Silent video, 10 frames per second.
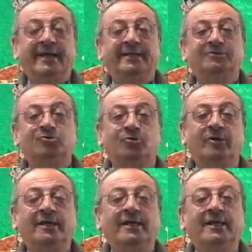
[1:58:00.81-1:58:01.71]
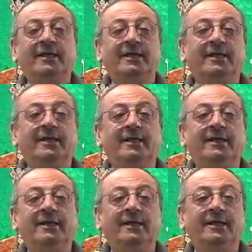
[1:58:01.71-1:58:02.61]

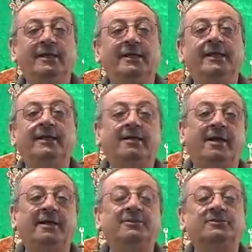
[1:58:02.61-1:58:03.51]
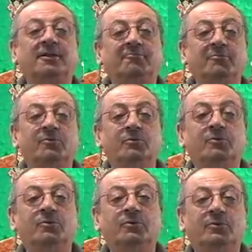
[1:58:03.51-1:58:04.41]
three kinds of
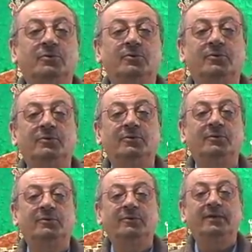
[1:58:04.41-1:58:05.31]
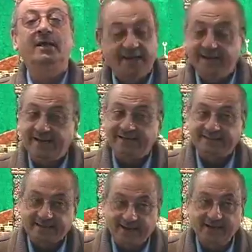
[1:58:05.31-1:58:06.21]
mood. It
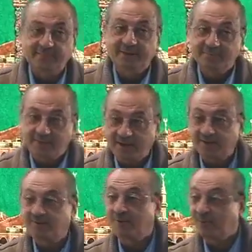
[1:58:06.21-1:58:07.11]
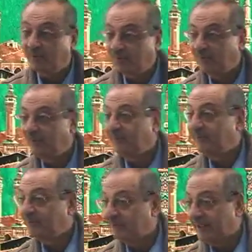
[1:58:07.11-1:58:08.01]
can be
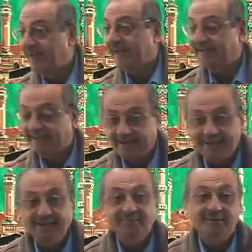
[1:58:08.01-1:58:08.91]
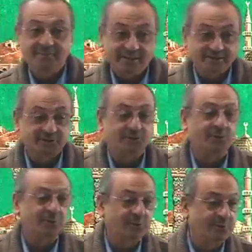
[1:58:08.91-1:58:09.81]
marfu, it can be
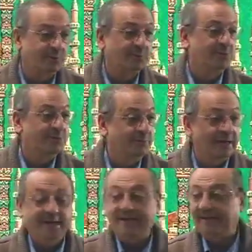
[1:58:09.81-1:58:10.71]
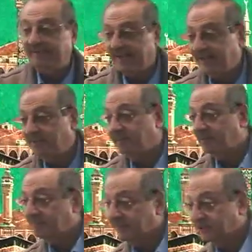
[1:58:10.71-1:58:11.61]
mansub, it can be
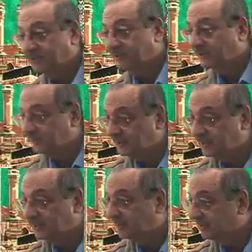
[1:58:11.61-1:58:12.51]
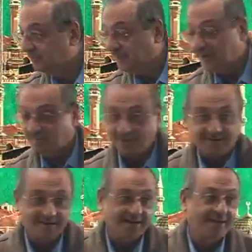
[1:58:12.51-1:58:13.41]
majzoom, but
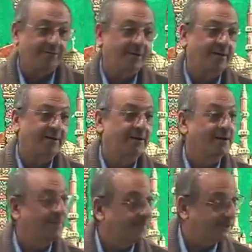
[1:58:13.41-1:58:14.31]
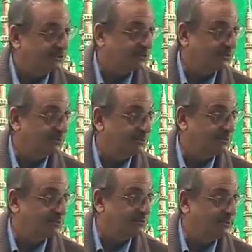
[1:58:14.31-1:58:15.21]
never
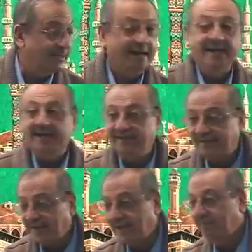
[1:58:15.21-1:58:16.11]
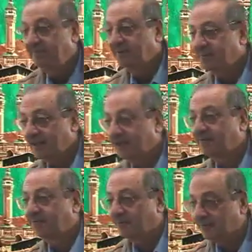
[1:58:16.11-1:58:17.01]
majroor. It can be
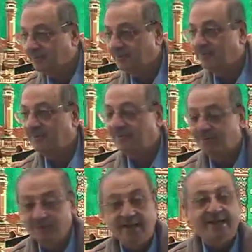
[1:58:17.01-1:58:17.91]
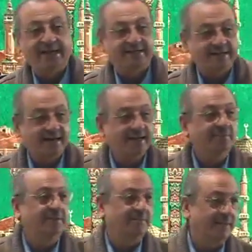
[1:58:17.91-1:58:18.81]
marfu, it can
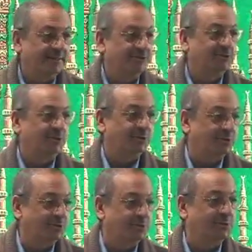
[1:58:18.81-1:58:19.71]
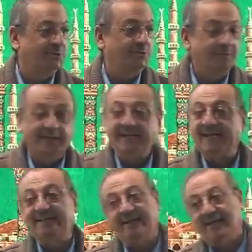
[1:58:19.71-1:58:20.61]
be mansub, it
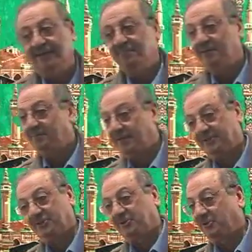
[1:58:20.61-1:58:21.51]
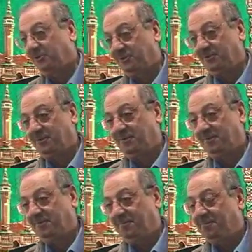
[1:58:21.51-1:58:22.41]
can be
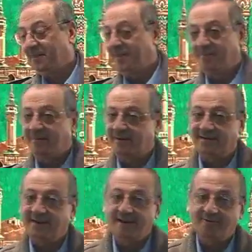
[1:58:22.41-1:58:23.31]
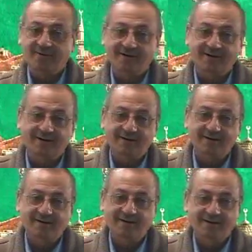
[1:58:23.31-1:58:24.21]
majzoom, but never
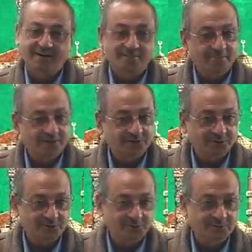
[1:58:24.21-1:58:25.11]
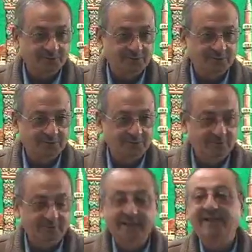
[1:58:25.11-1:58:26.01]
majroor.
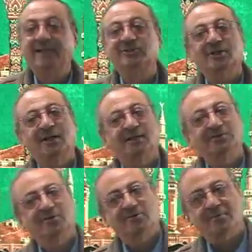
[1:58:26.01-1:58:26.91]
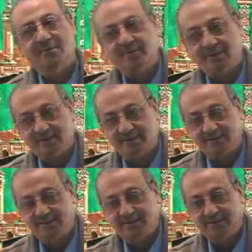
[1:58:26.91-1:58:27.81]
Inshallah, you'll remember it.
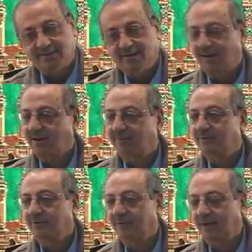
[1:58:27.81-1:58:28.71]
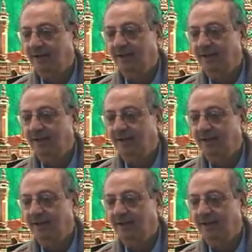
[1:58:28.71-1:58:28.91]
Alhamdulillah.